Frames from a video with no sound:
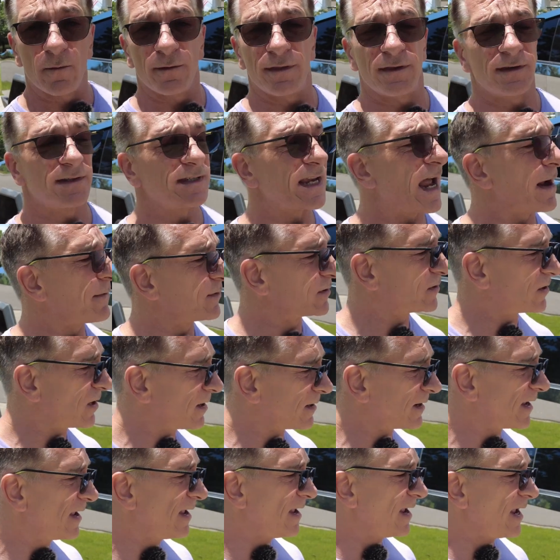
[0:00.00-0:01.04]
with the
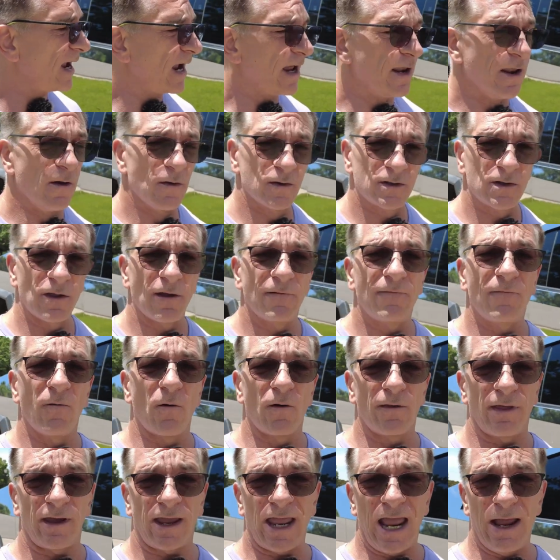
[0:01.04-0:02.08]
Cybertruck. And those are the
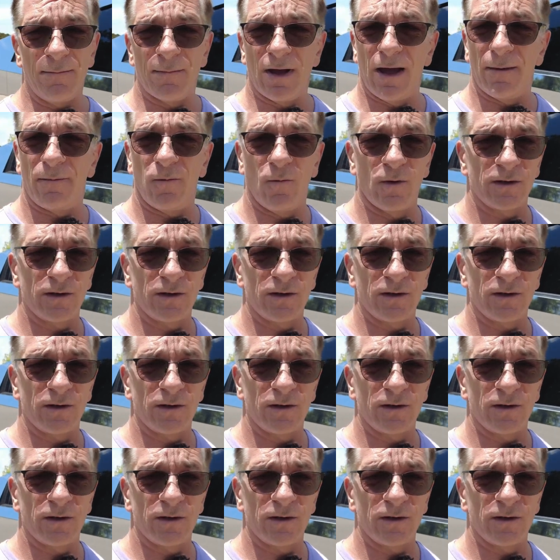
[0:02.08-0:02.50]
four that came up.